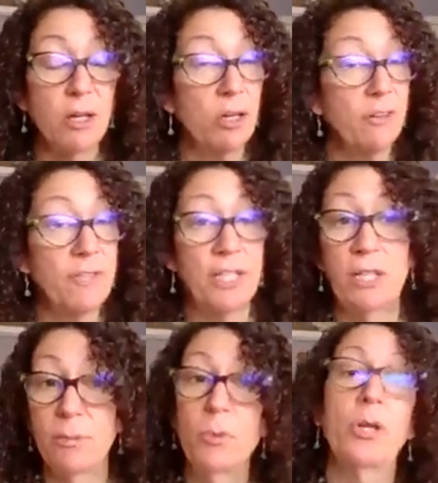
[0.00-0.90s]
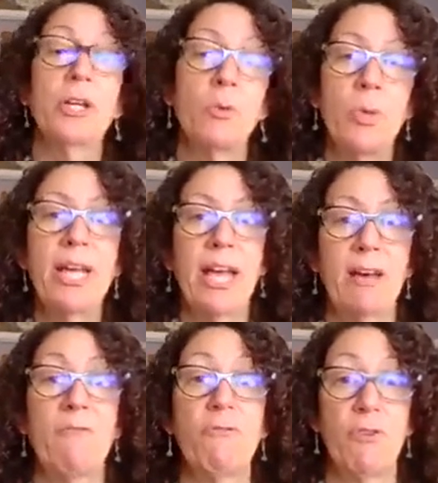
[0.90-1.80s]
often in the morning we
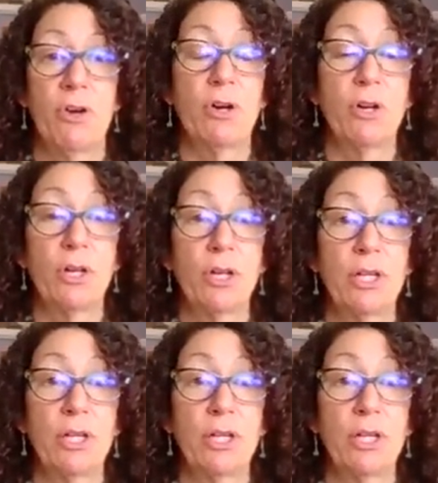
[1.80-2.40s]
have fog